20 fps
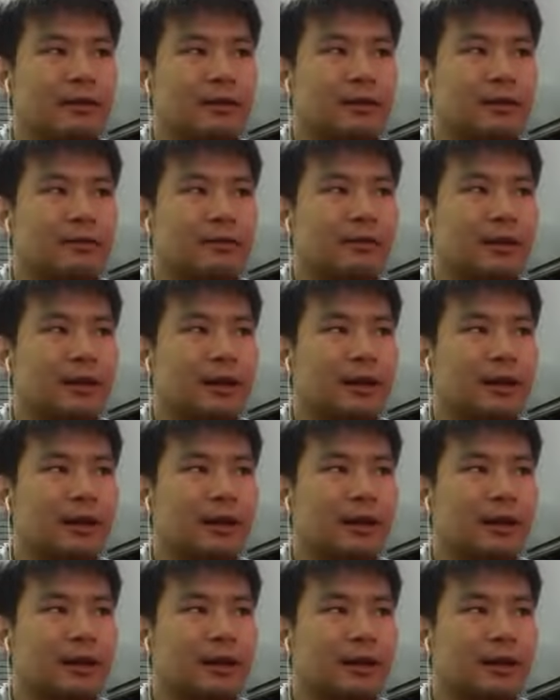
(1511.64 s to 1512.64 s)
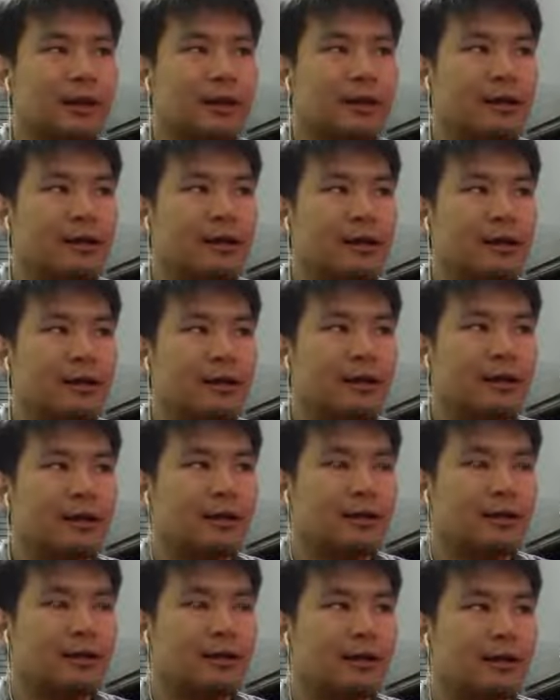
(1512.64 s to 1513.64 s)
where
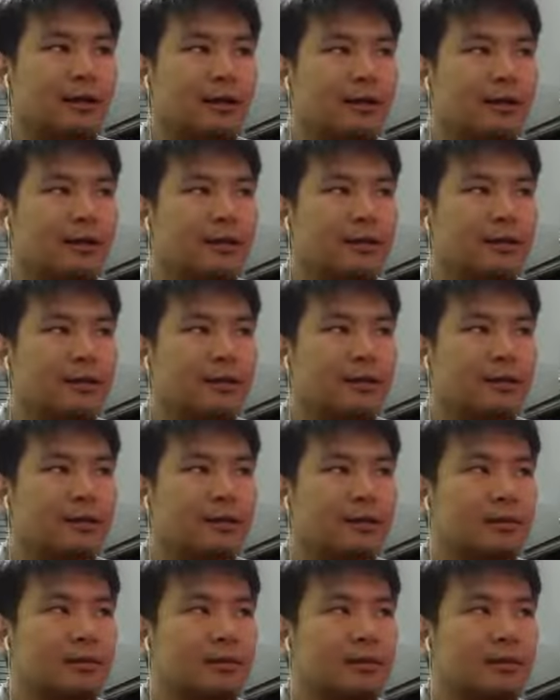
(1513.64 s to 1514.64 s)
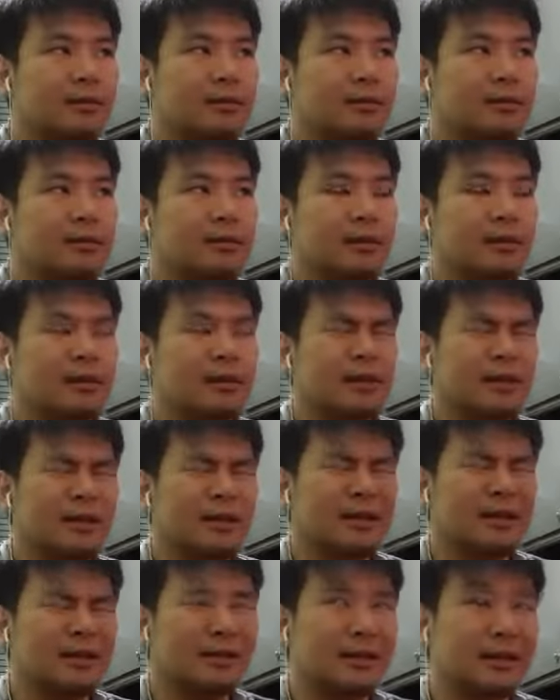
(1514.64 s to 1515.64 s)
the the
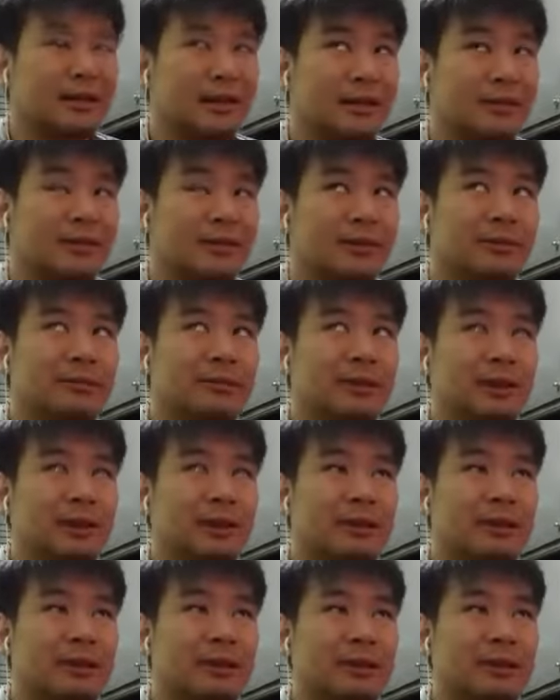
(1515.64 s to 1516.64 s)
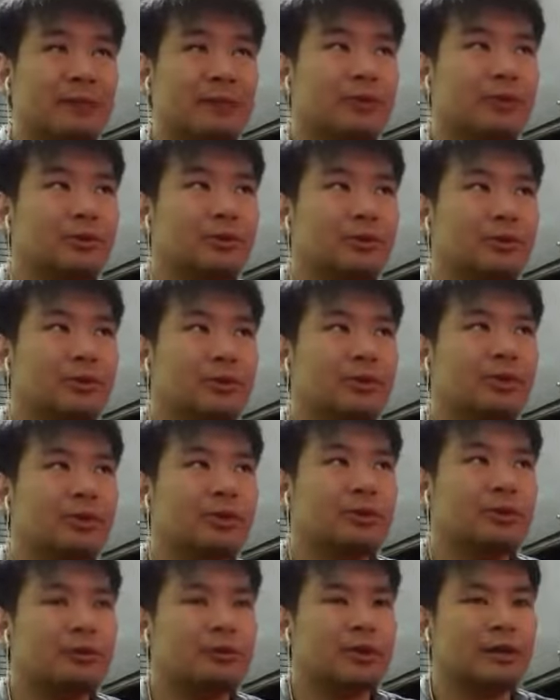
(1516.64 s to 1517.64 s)
general means to do so
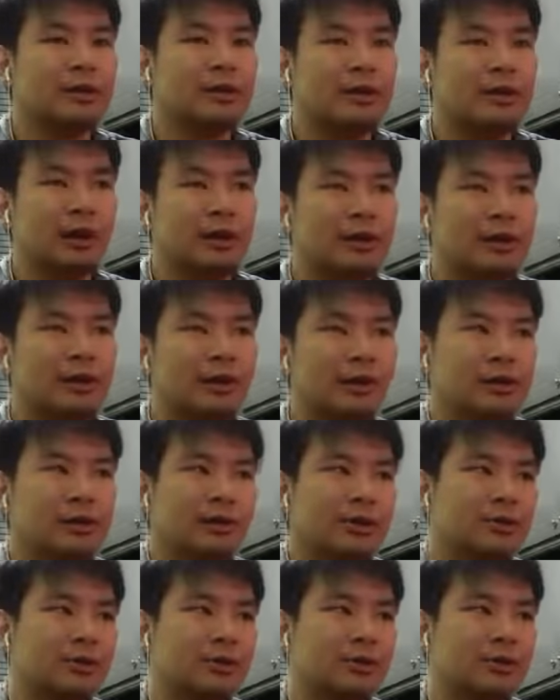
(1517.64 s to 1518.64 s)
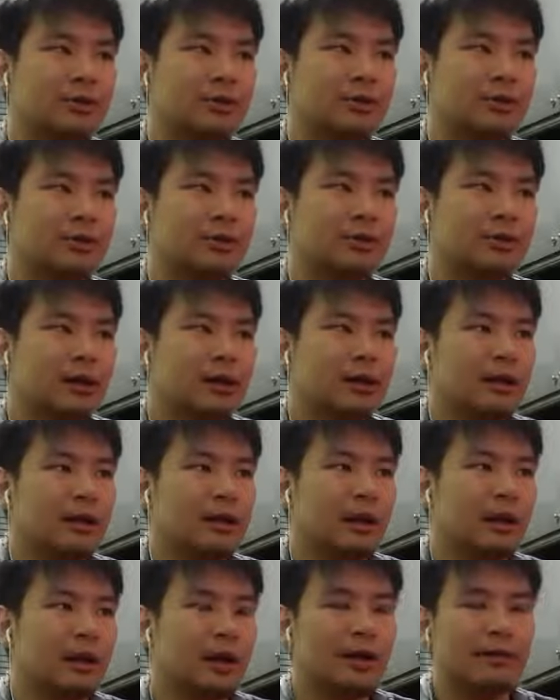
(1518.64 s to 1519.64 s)
is like to
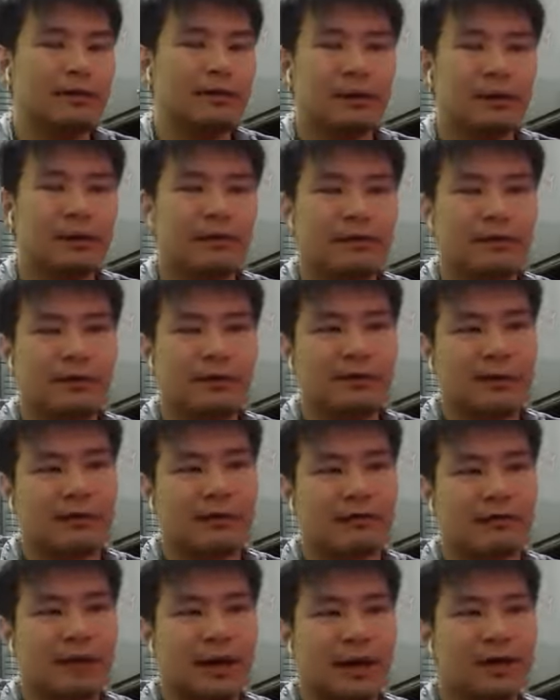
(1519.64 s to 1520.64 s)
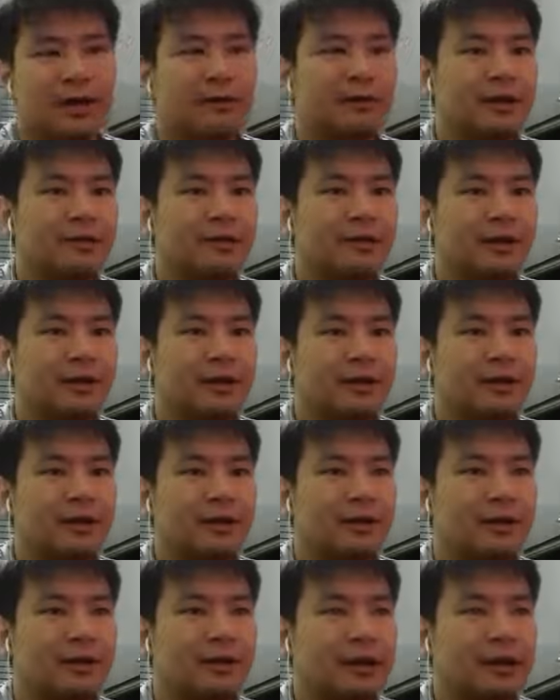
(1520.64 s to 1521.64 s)
have some form of binary file, like
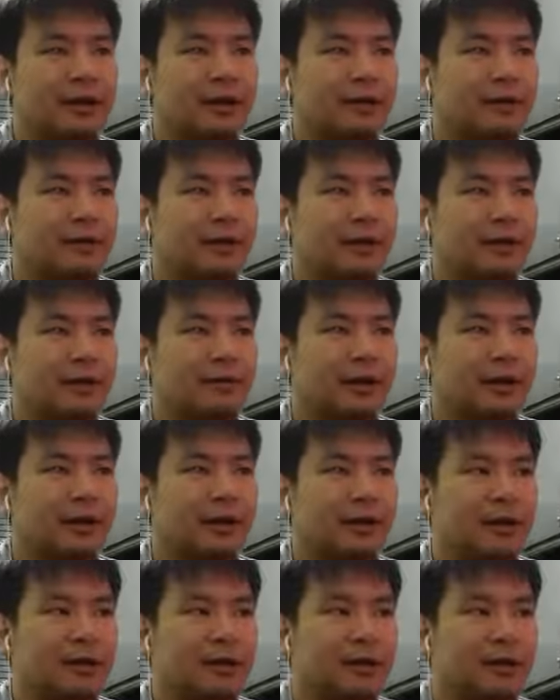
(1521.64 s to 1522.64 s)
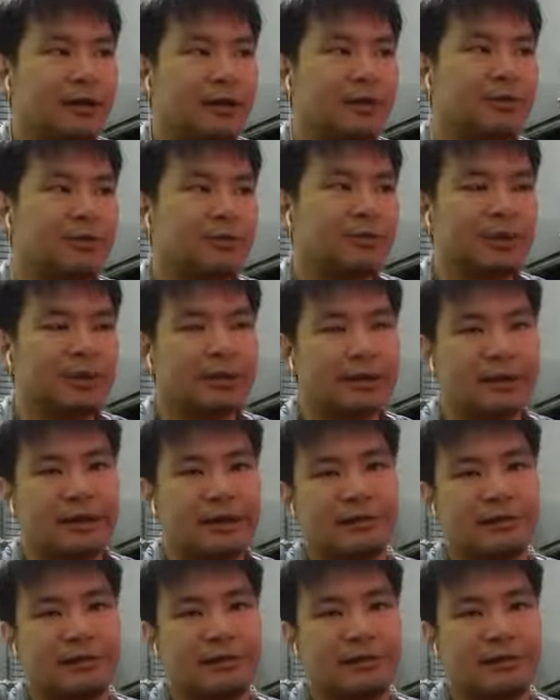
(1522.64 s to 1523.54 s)
binary of like your distributed system.